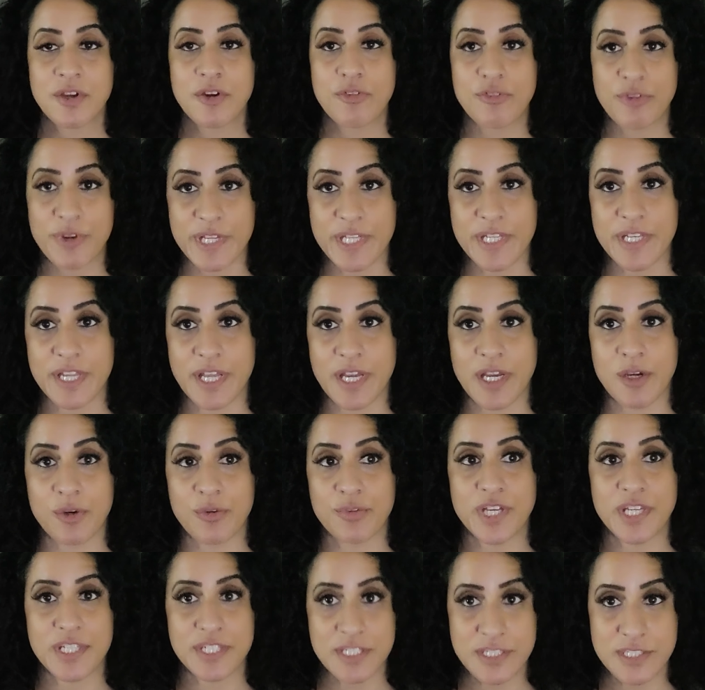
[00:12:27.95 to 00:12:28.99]
right now
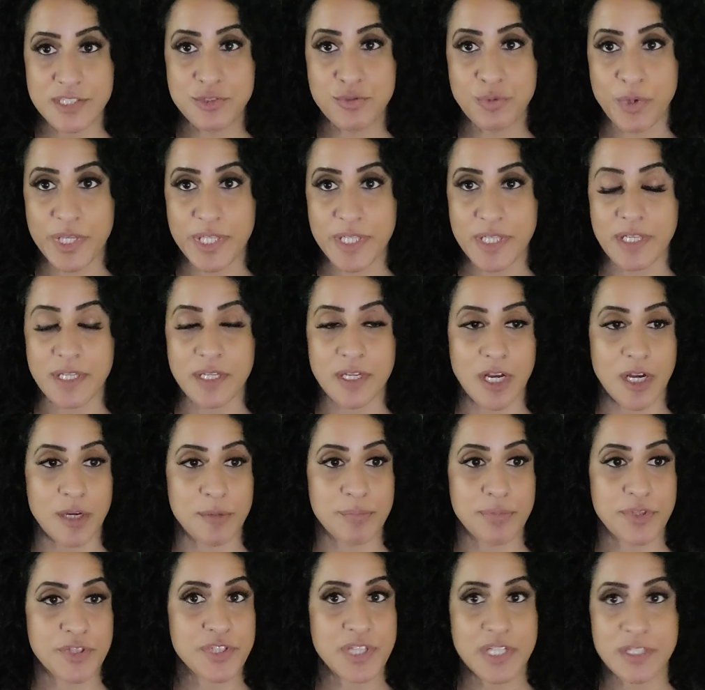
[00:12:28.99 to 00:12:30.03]
that is waking up,